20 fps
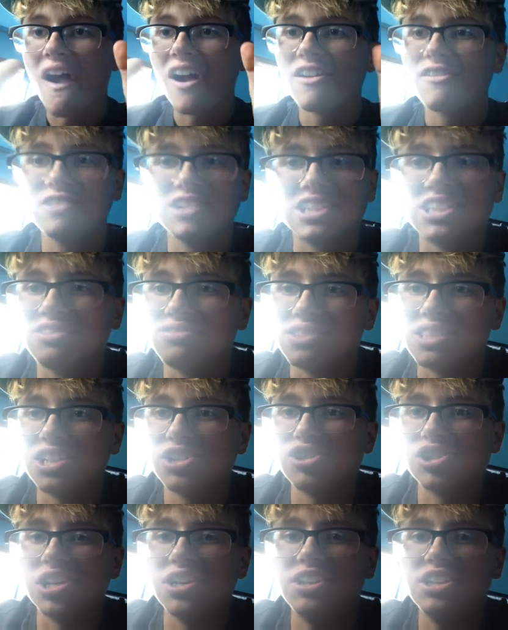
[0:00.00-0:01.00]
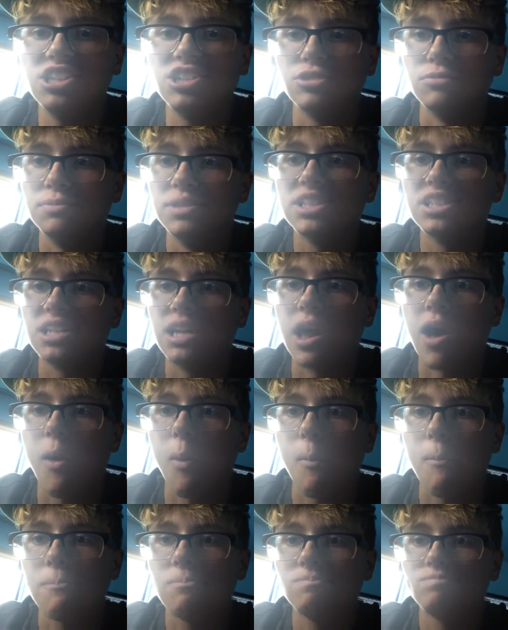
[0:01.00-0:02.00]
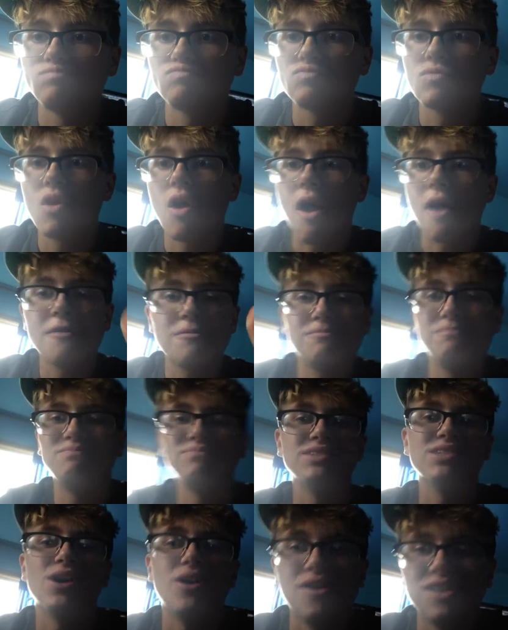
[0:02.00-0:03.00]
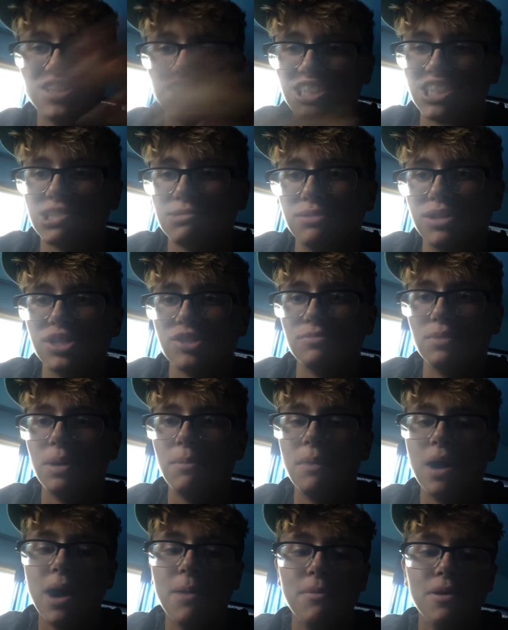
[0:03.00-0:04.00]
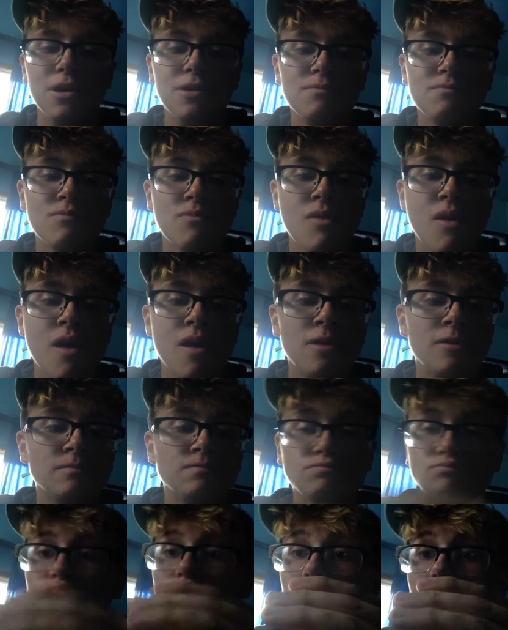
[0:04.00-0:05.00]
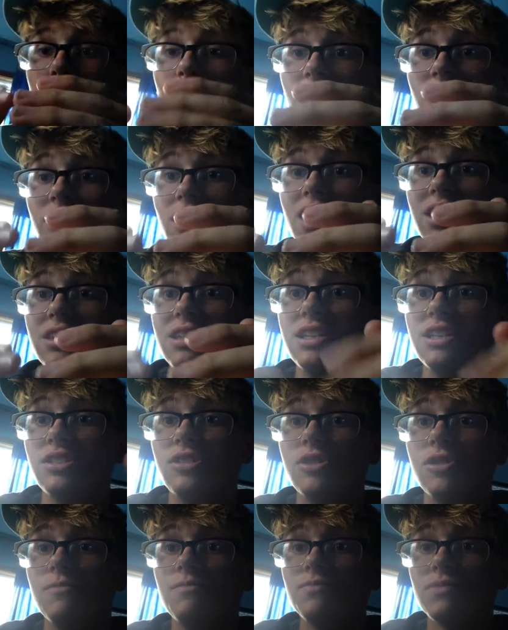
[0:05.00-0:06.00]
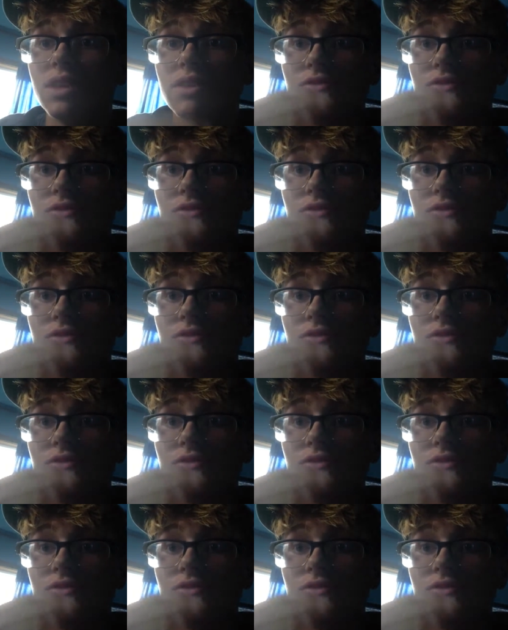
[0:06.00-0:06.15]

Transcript: If you guys have not tried this, you're missing out. Hmm, no, it's not sponsored by Mamba. But I really like these, dude.